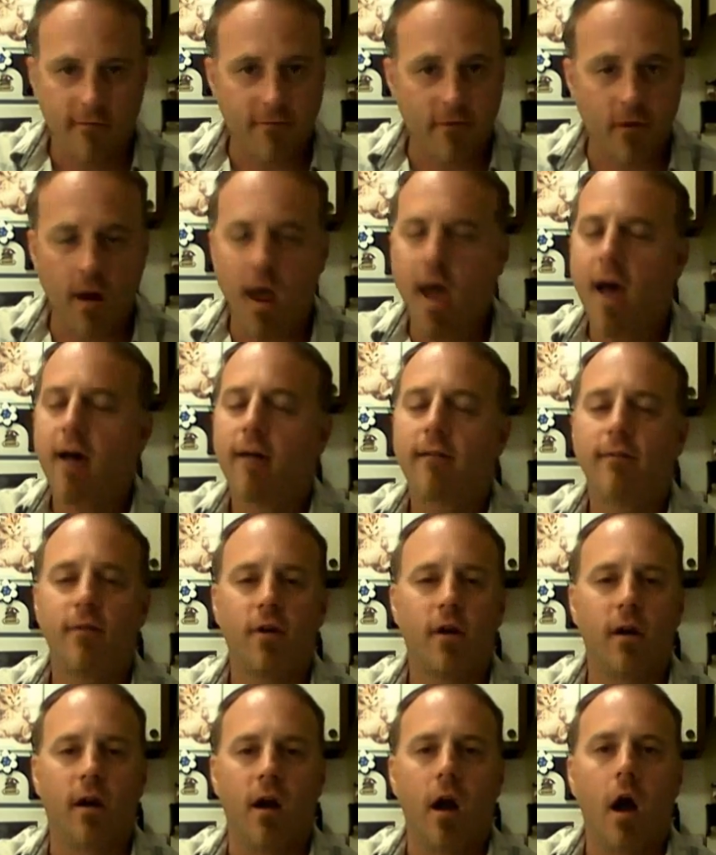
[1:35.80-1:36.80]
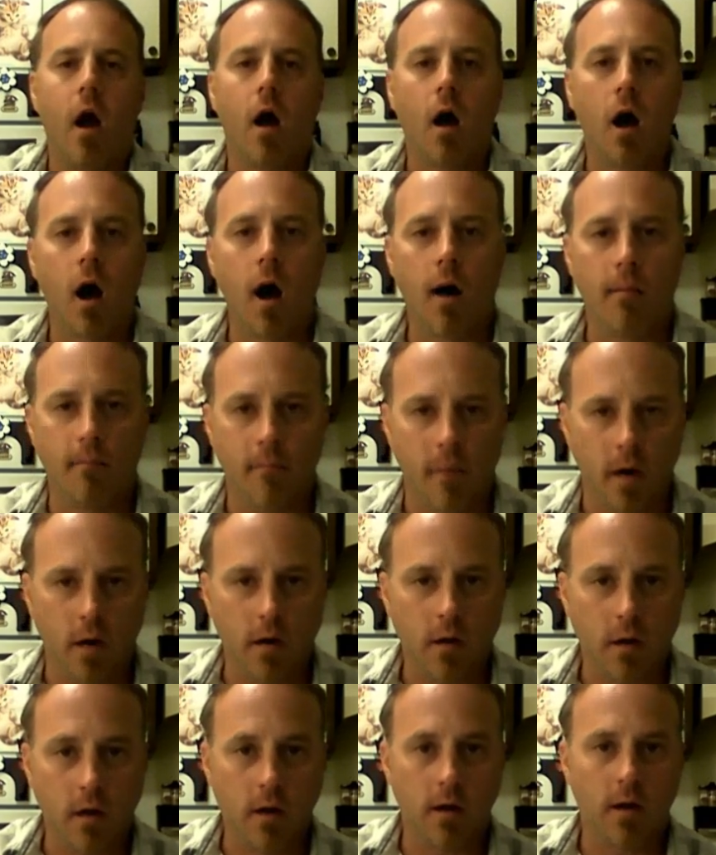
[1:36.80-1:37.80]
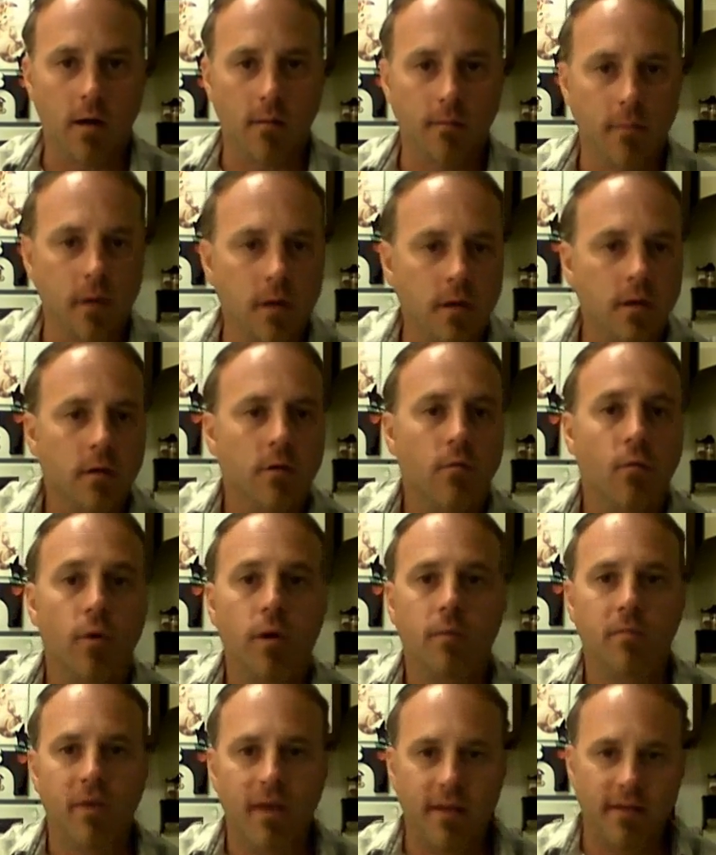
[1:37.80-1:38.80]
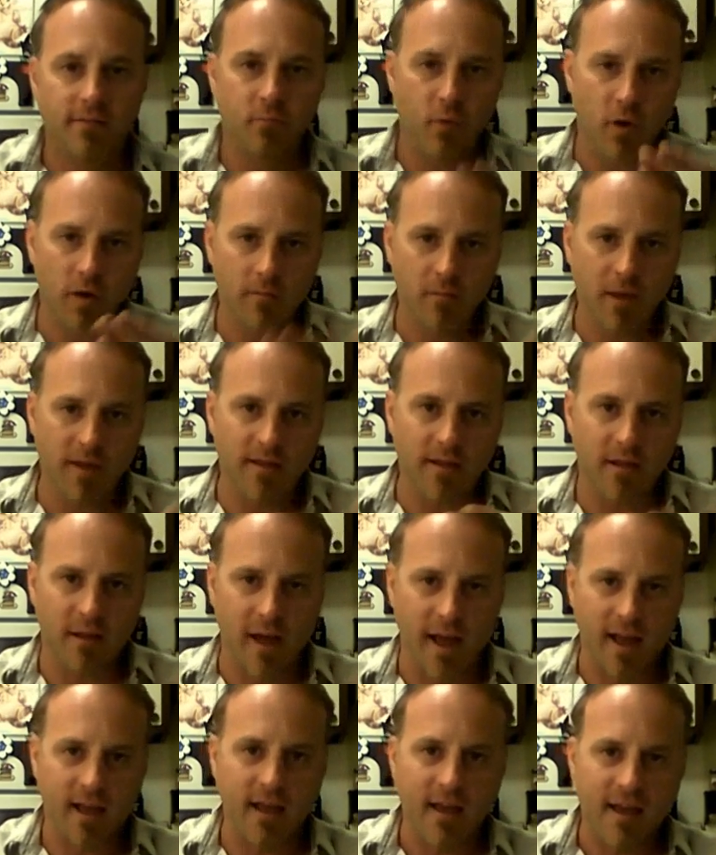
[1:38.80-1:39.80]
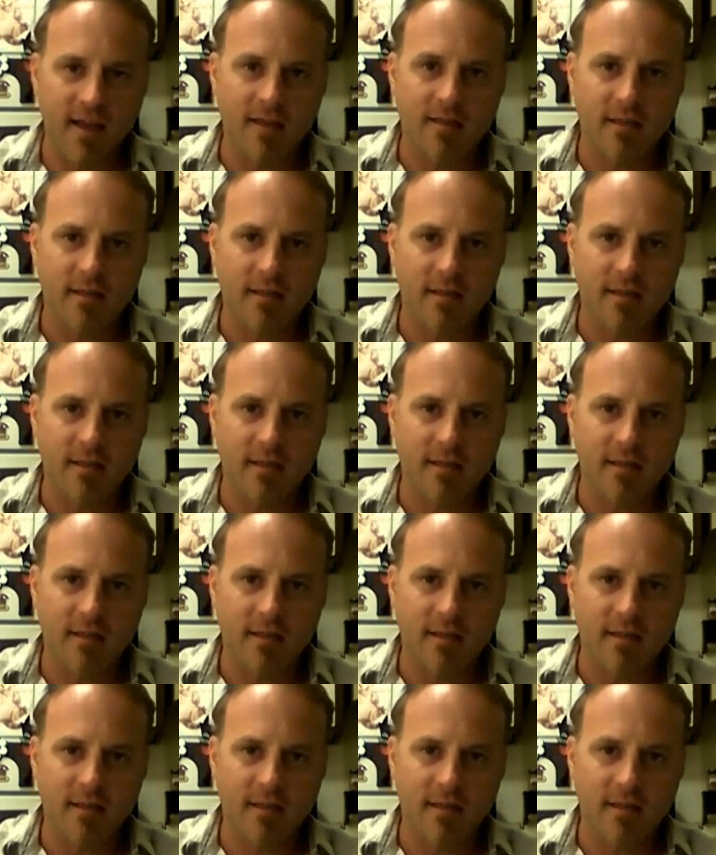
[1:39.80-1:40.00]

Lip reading: Forever, would have been the like